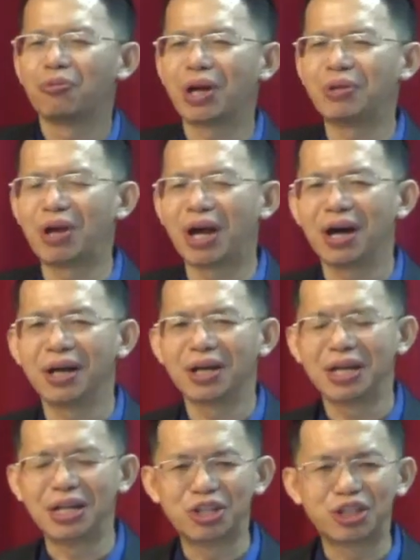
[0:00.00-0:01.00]
when we are
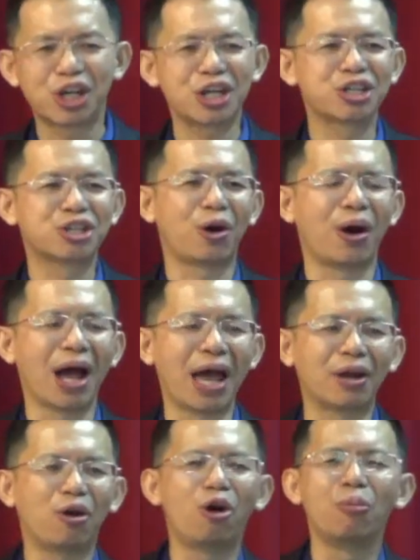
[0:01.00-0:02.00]
in church or
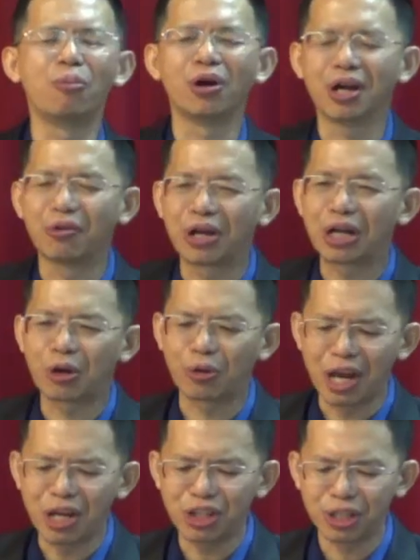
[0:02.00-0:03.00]
at home or in a
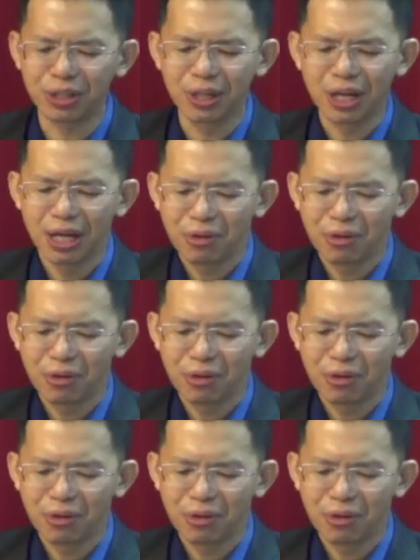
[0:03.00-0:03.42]
recreation,